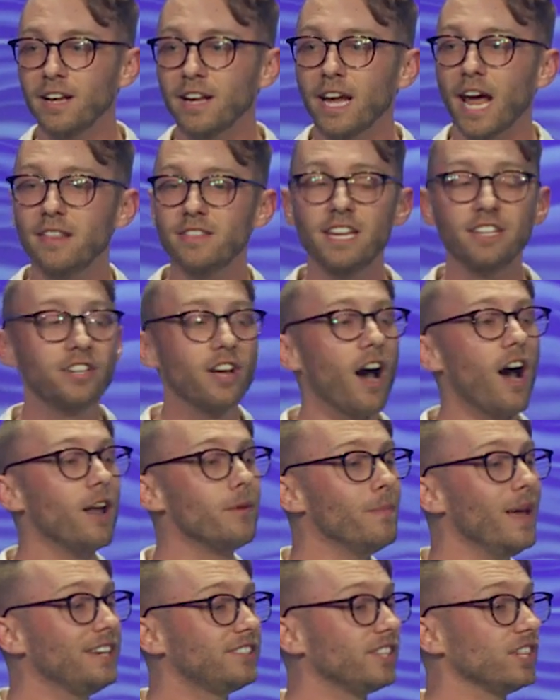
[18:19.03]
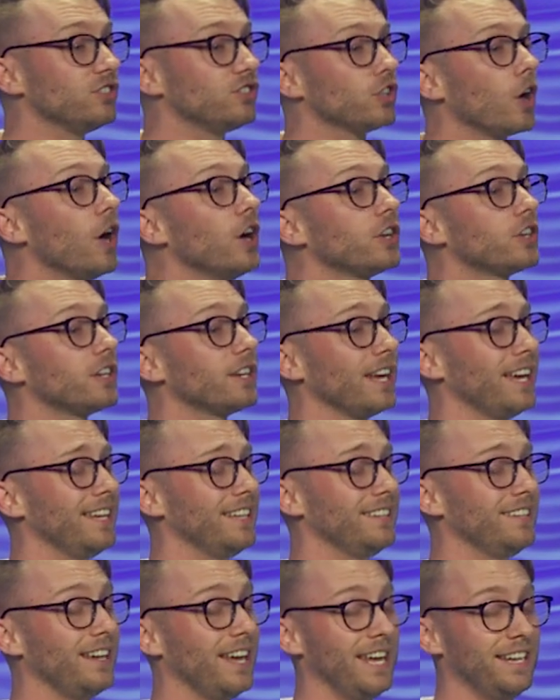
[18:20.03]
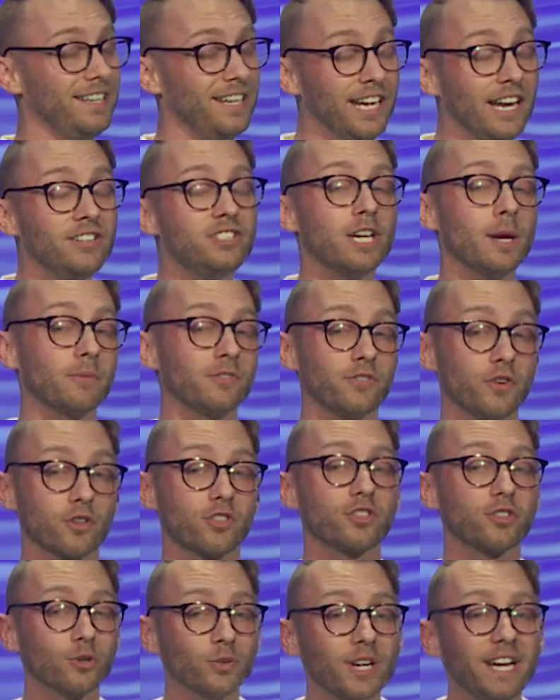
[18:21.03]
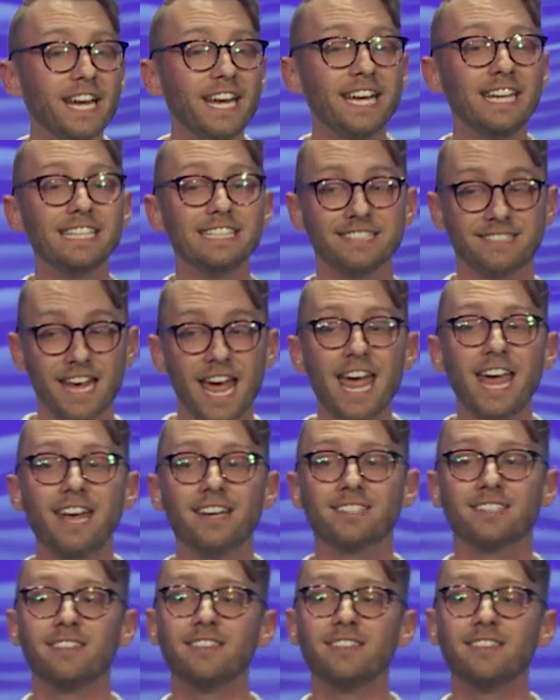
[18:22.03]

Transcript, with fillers: And then God makes it dark in, in Egypt for three days,